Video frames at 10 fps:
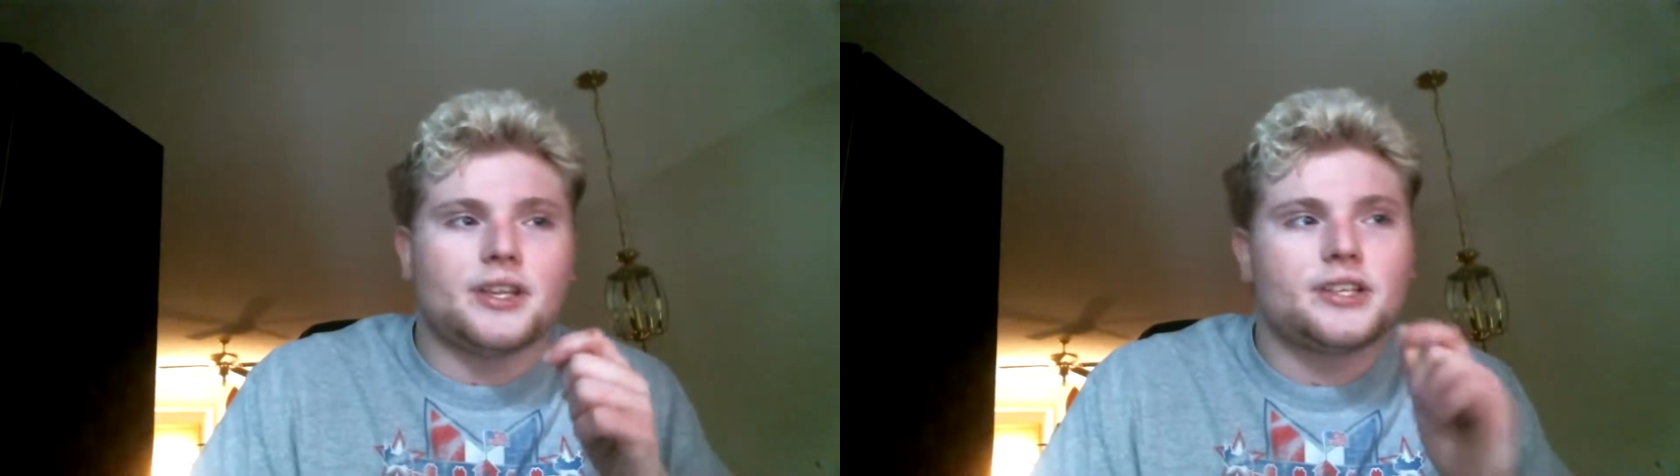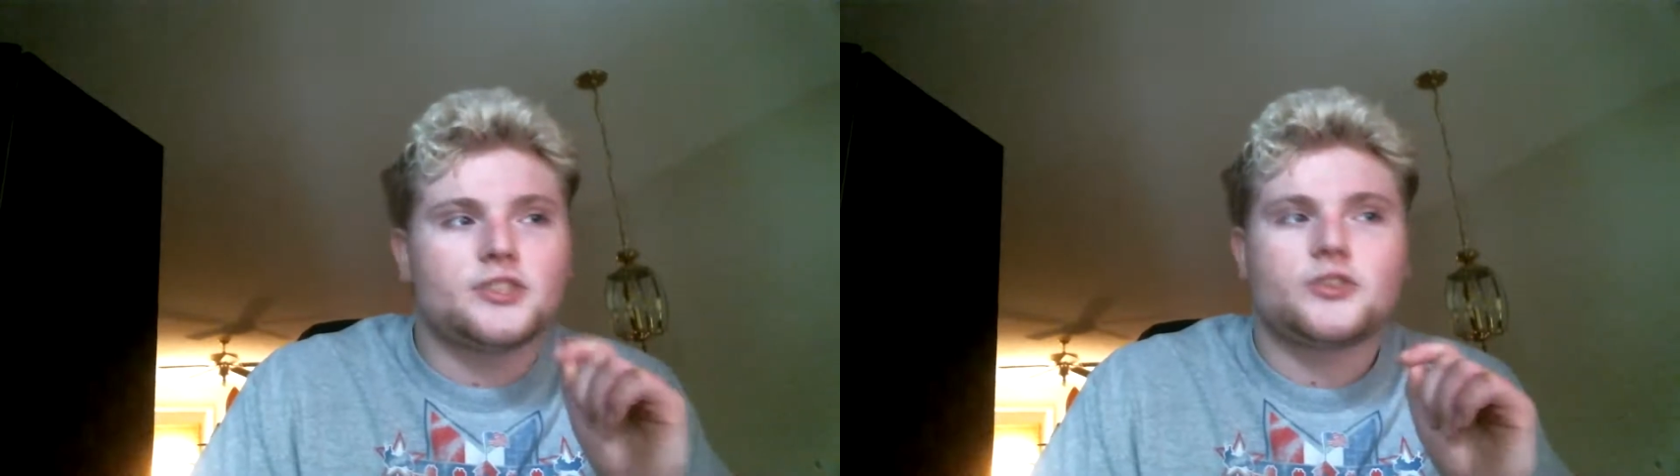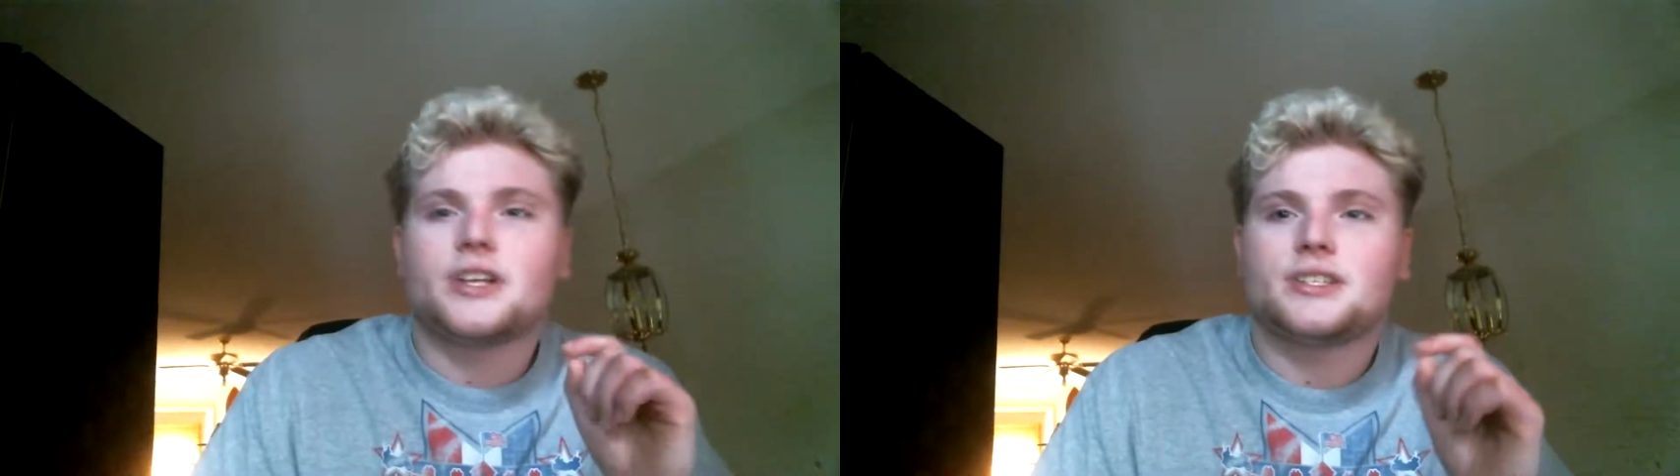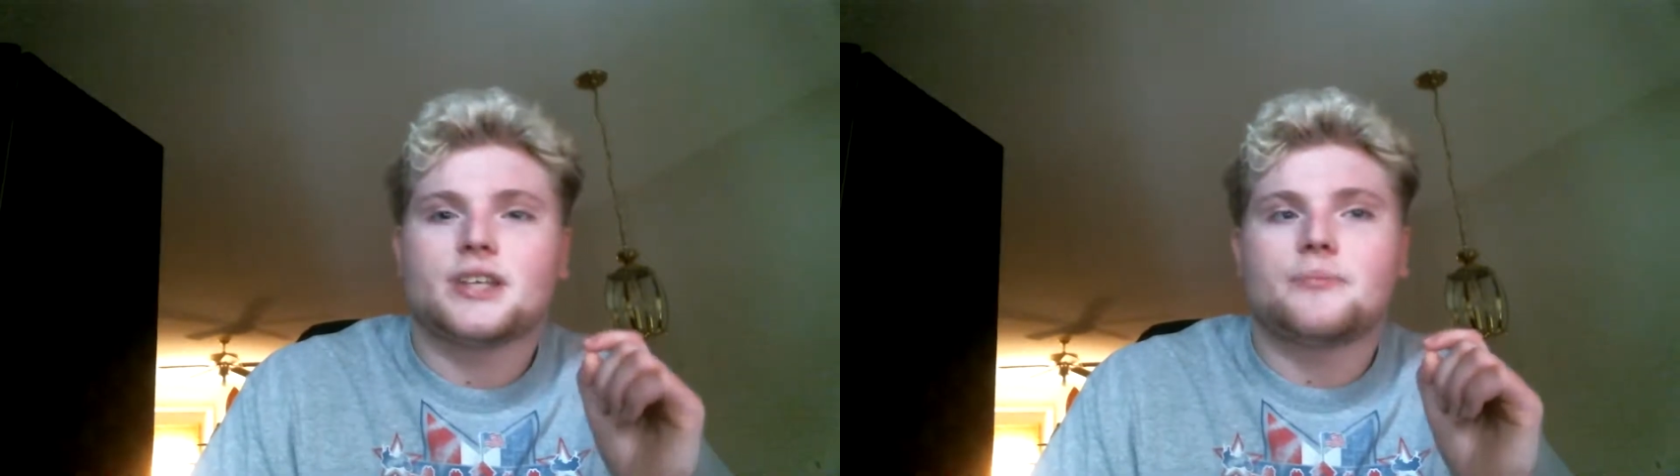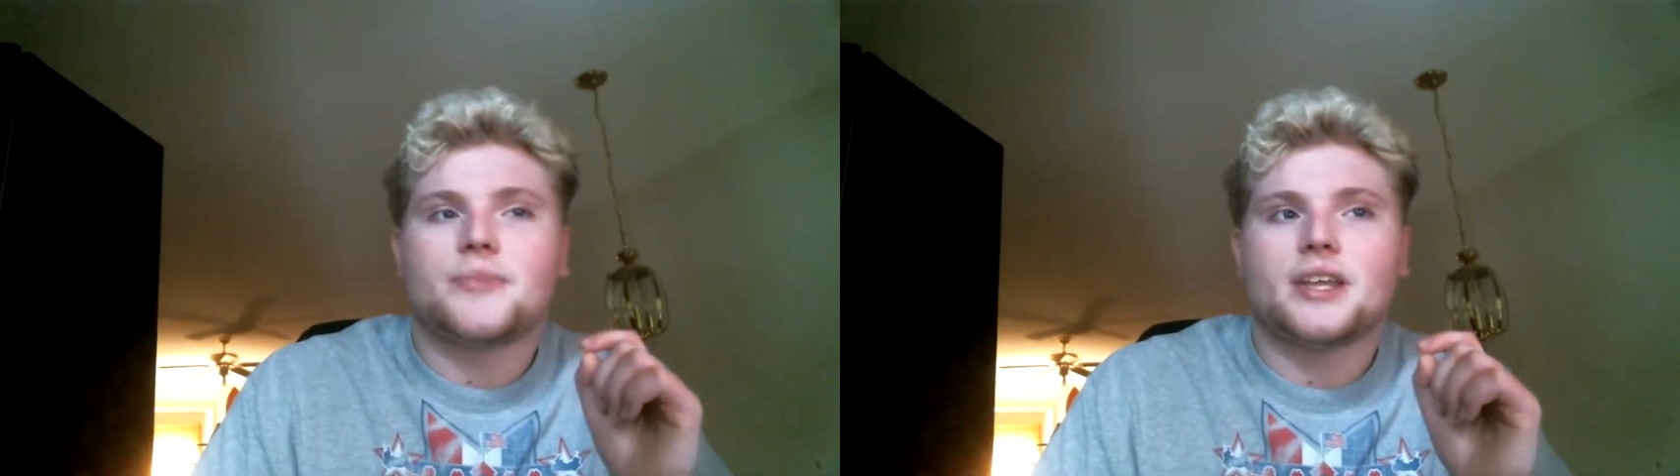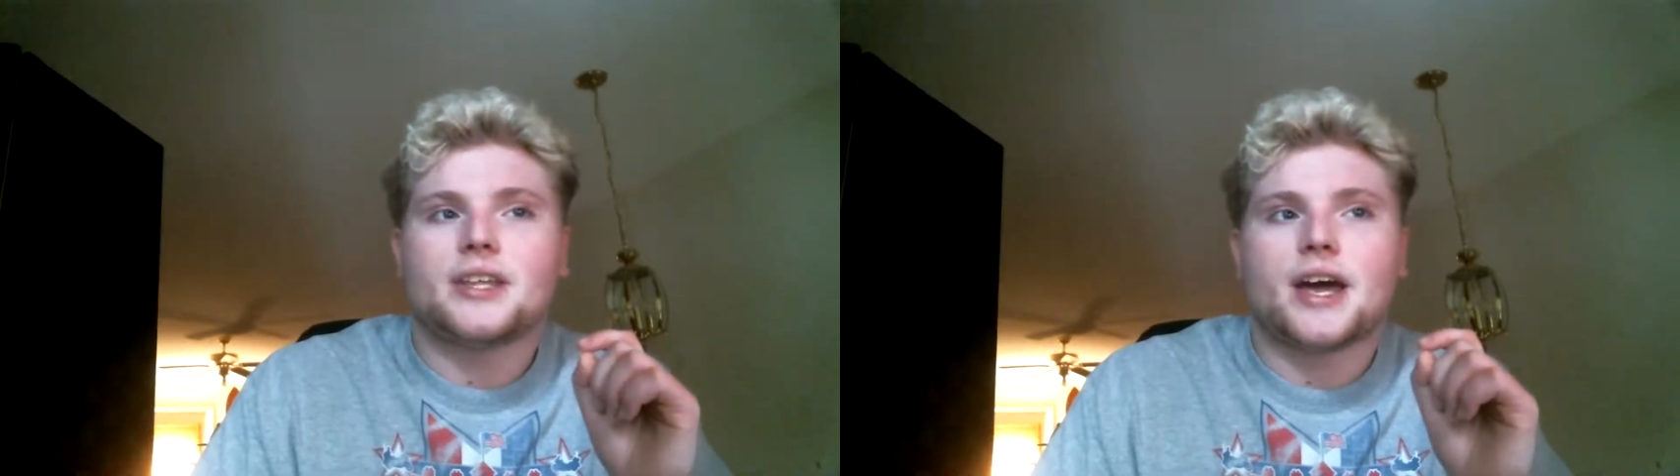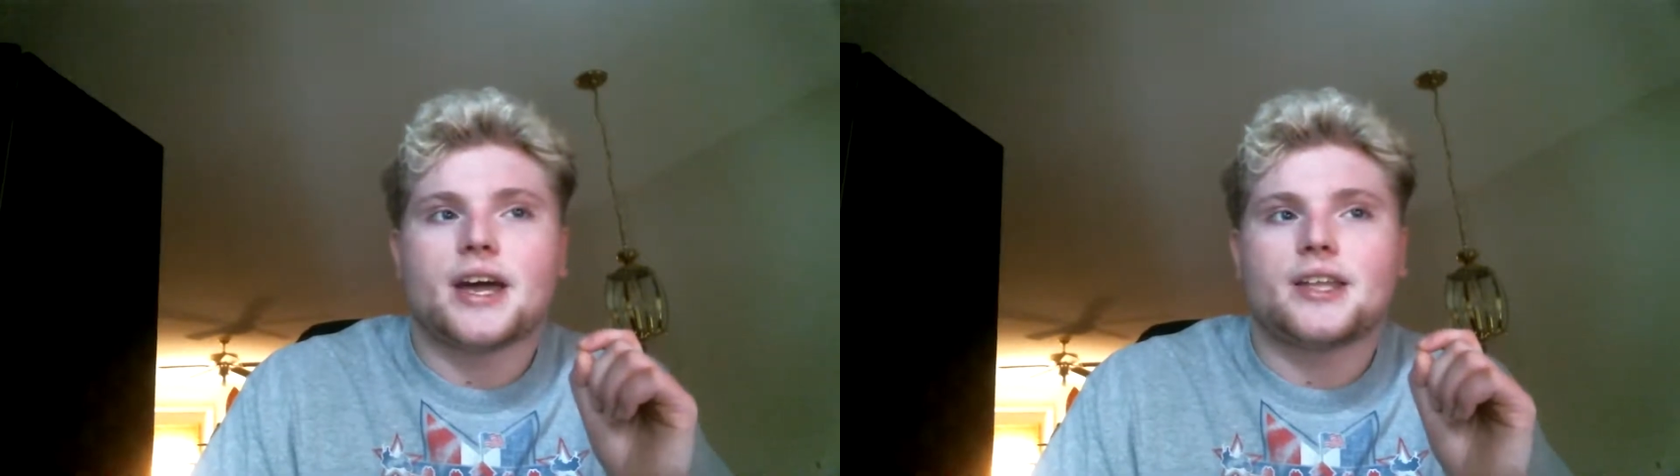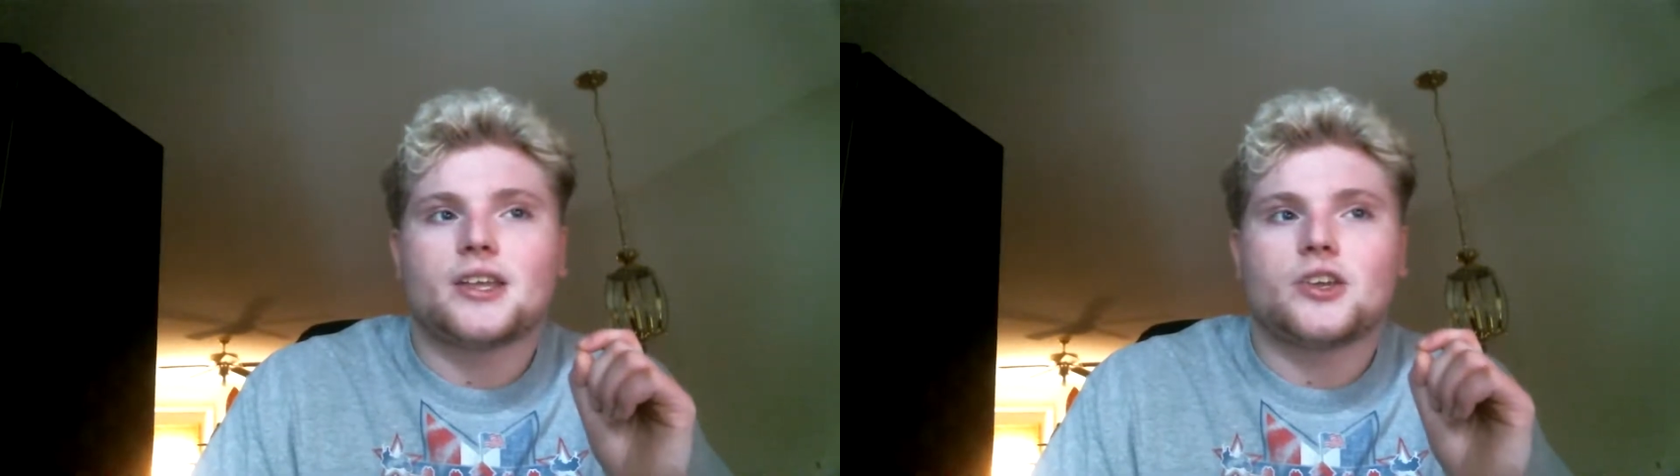Let's try something
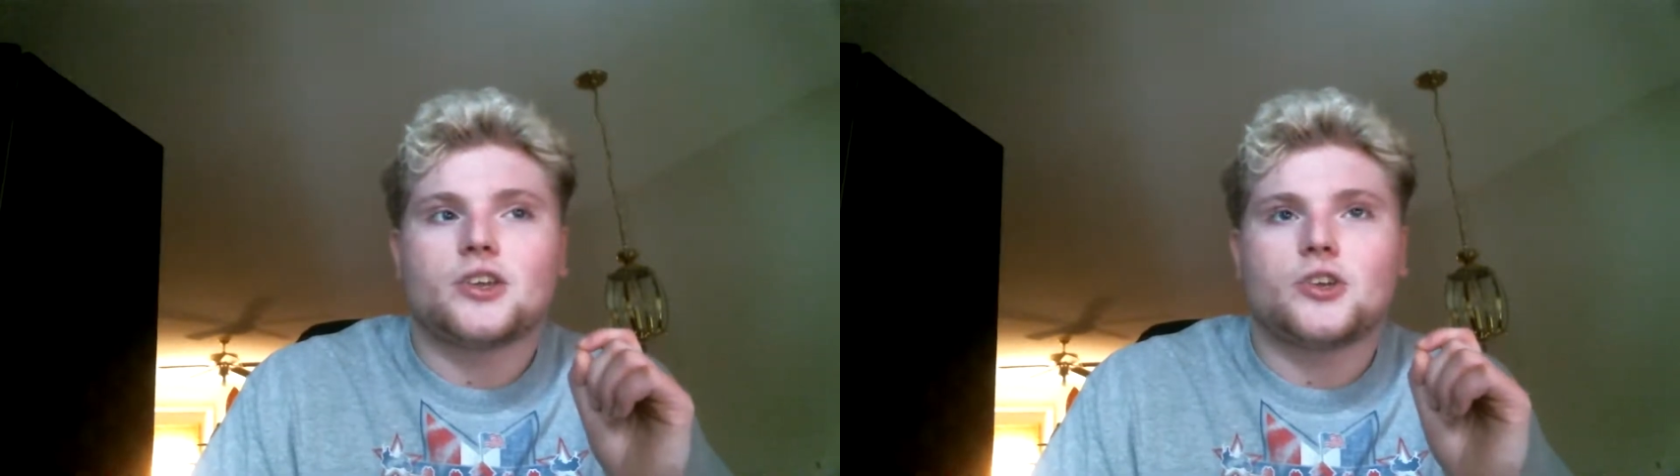that